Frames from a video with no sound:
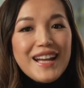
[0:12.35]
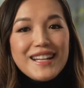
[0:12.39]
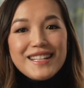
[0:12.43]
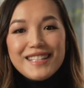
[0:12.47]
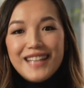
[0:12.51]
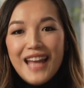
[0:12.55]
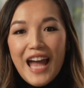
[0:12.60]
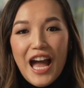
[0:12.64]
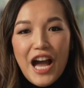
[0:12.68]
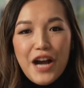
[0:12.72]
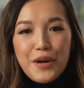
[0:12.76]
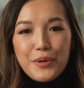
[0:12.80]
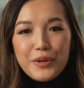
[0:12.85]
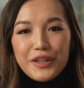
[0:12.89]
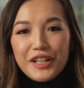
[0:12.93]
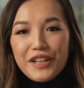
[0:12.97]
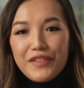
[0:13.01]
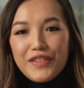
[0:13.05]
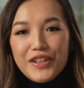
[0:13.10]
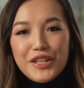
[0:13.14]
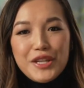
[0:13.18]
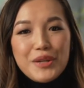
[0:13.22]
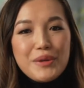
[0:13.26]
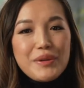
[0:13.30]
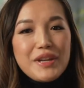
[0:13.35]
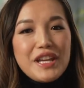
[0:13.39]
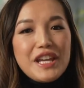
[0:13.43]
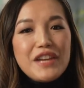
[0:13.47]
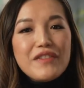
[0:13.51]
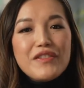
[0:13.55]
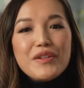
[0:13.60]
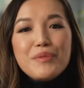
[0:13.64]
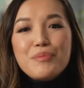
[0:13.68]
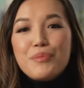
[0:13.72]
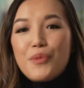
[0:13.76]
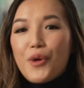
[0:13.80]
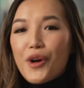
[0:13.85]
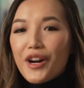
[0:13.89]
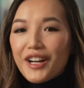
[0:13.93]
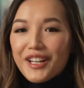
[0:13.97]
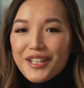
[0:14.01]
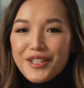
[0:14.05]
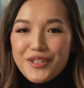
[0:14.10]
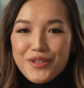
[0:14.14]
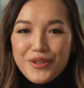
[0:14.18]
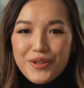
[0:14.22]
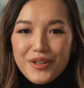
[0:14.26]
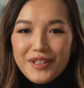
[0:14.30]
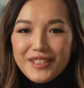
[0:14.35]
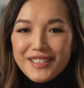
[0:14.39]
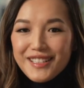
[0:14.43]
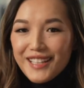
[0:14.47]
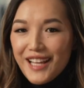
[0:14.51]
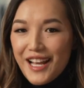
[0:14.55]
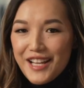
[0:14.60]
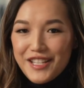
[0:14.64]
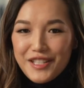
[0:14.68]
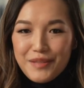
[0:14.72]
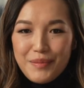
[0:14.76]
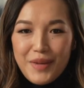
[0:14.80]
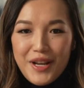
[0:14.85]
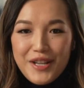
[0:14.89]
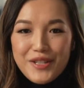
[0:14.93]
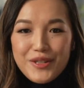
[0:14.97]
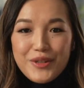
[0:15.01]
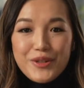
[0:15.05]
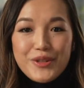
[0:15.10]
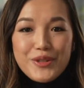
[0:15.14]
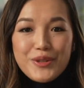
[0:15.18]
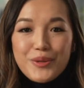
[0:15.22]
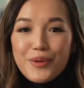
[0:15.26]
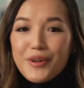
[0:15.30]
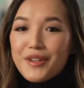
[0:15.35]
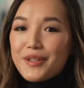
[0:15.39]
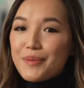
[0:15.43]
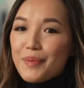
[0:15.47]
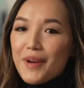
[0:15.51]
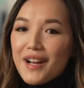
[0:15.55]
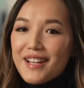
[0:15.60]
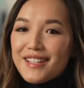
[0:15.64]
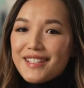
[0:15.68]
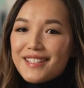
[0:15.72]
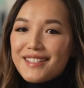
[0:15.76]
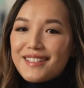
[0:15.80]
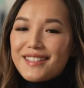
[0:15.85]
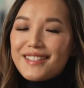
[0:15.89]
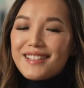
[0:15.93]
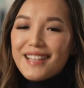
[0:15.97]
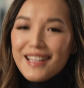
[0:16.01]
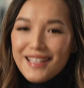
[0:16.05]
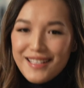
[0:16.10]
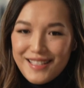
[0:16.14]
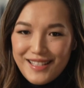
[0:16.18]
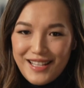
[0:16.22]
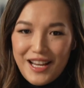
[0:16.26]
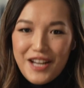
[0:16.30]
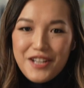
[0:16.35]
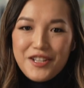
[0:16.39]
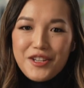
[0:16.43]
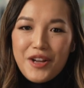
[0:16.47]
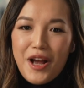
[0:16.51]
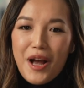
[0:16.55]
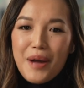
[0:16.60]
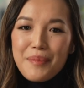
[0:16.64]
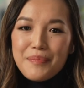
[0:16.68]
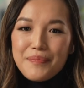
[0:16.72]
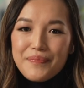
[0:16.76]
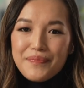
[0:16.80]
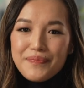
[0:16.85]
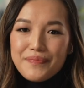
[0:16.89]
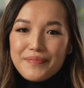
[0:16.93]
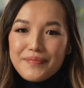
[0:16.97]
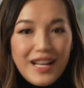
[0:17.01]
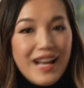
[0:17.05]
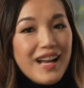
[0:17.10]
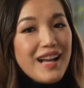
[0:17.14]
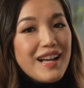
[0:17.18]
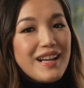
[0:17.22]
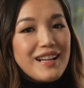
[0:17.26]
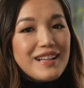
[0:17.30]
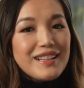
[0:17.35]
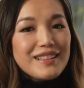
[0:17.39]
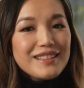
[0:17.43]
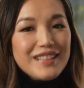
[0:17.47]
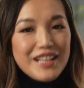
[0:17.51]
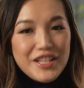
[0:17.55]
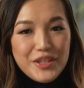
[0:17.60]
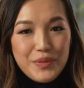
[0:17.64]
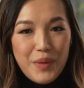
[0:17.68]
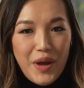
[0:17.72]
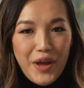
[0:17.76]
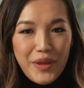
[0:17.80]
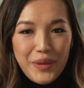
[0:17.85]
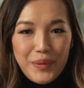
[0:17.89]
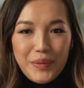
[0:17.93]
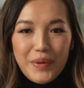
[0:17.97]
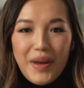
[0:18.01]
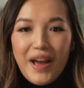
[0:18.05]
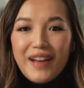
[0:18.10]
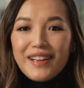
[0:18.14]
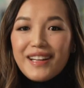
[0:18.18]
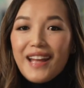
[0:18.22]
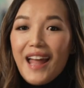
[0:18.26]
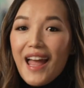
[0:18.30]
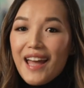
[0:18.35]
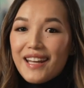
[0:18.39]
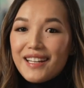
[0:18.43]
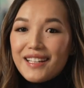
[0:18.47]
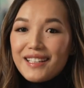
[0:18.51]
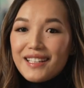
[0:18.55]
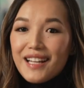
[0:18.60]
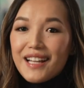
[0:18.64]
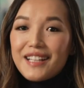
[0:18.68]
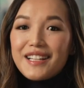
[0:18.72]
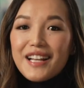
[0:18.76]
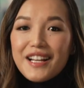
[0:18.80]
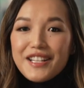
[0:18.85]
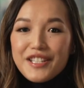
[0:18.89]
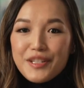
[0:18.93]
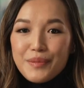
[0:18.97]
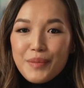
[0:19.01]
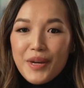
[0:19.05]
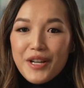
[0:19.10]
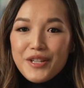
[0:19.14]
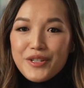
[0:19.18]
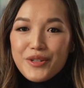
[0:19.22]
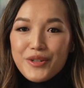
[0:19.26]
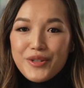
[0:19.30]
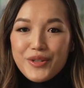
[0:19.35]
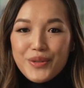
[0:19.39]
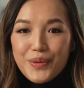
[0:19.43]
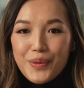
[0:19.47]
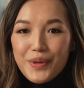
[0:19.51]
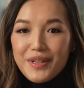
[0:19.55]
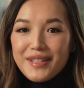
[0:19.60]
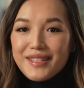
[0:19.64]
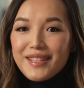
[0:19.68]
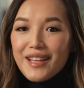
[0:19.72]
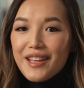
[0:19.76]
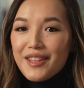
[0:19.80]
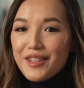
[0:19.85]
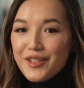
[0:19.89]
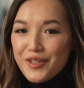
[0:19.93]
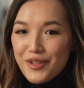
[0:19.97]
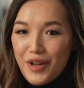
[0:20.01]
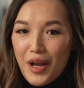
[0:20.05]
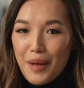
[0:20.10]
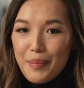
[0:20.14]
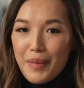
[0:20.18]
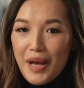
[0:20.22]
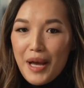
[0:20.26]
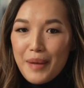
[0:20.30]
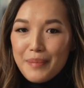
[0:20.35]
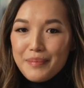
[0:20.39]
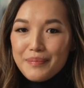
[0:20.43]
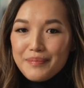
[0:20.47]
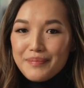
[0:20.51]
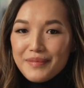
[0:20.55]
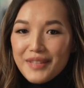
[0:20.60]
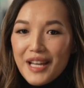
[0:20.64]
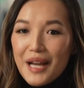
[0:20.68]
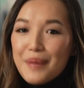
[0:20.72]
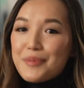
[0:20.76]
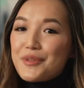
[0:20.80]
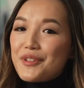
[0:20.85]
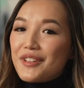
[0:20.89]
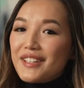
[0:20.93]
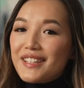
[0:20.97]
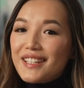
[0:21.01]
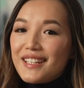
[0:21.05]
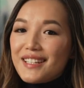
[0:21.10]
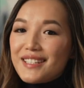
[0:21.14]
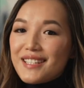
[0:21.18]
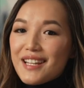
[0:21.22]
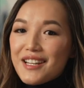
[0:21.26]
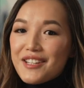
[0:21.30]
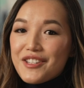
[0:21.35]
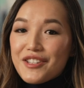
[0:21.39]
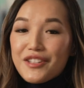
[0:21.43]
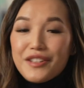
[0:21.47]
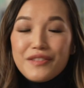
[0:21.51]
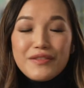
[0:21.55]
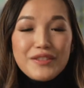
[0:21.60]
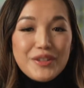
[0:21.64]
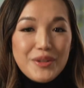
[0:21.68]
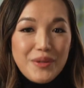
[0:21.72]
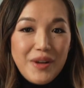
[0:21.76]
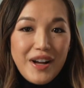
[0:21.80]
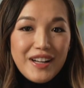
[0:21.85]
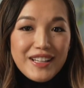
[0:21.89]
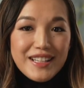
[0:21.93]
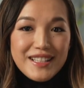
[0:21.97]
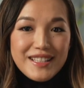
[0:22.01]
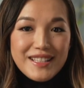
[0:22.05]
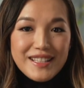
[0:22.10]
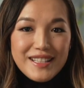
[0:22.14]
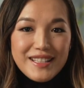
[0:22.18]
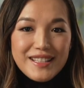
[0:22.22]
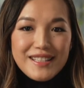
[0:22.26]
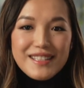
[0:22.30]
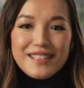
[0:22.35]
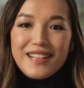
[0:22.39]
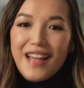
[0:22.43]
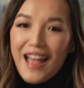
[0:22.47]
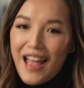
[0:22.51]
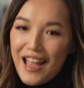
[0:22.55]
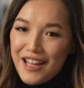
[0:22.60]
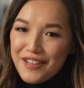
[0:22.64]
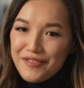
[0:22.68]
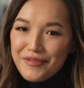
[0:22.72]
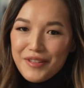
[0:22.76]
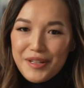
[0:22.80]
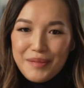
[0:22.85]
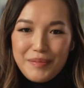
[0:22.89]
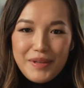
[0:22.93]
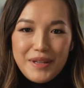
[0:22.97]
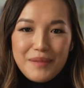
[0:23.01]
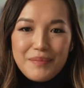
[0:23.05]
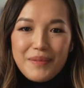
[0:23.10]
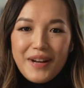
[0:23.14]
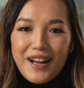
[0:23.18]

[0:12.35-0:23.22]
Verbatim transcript: Now we're giving you even more control to customize your store's presence inside Shop. Let's walk through how to edit and customize your store inside the Shop app, capturing the attention of new audiences and repeat